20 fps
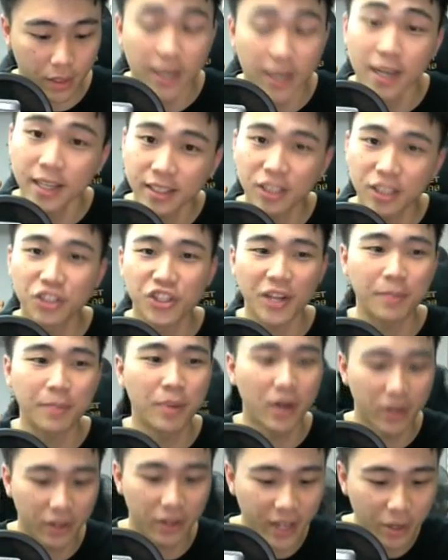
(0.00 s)
It's a
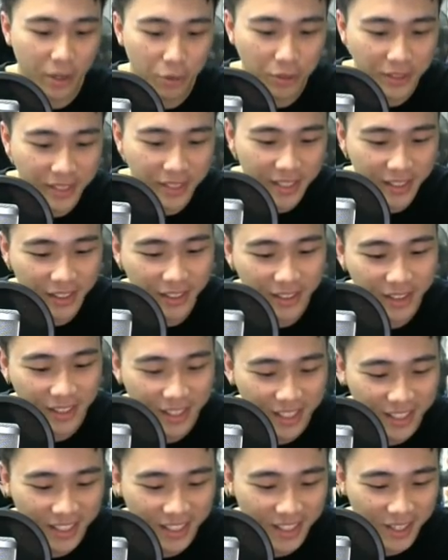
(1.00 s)
jackpot! Okay, who's this?
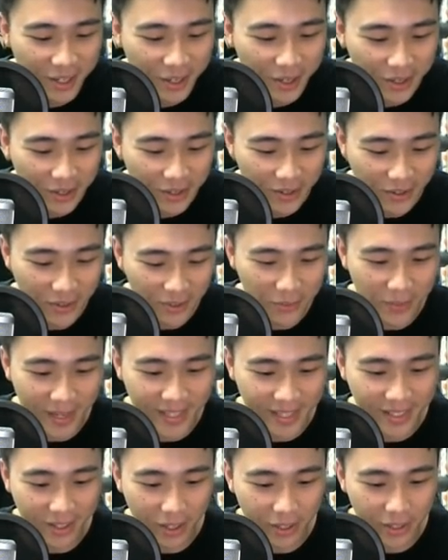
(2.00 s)
Oh my
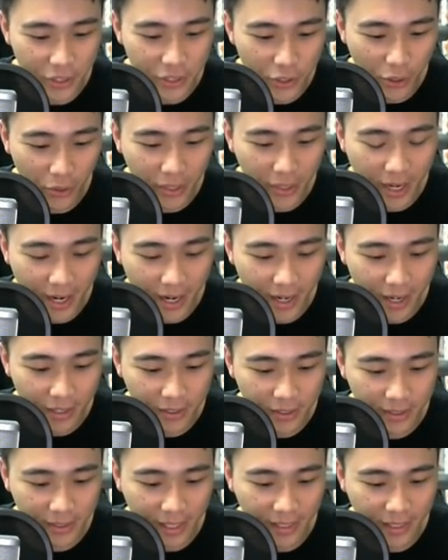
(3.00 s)
god, Hyoga,
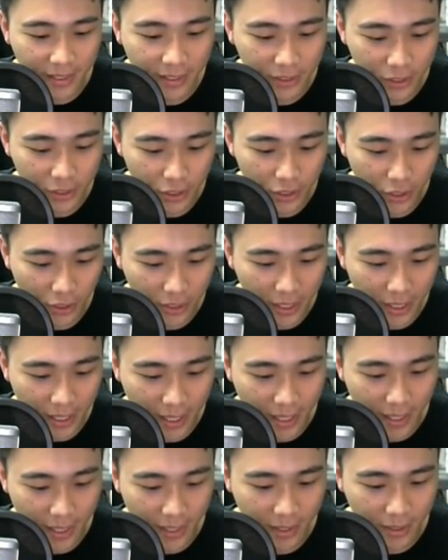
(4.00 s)
Sinus
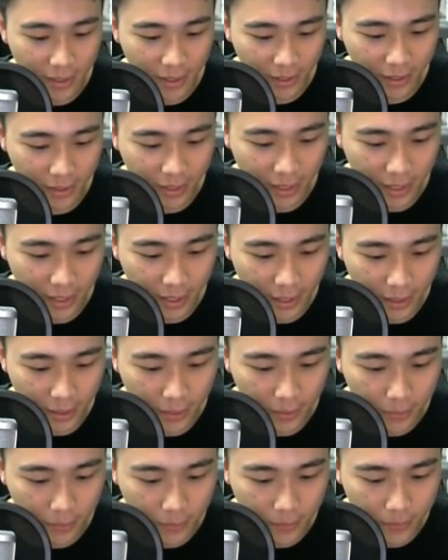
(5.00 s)
Hyoga. Okay.
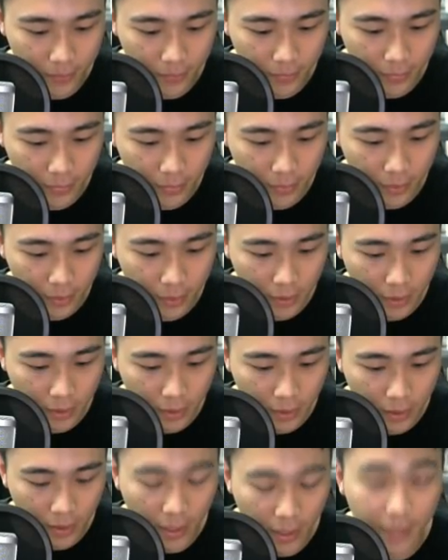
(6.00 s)

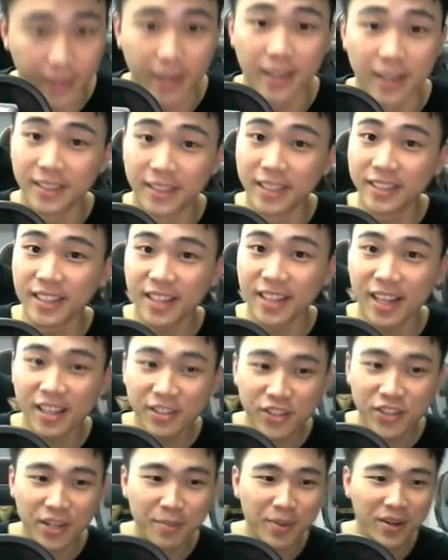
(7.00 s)
And then is this another
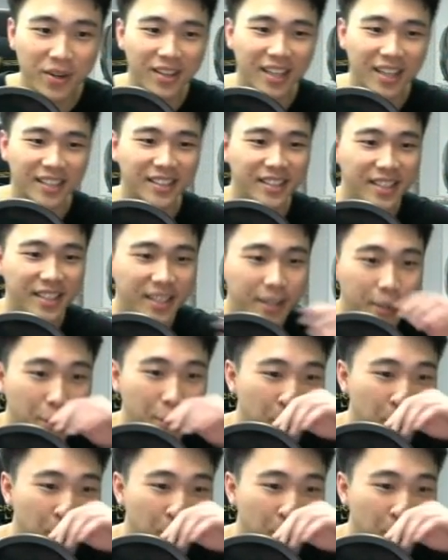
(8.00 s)
jackpot? Let's see.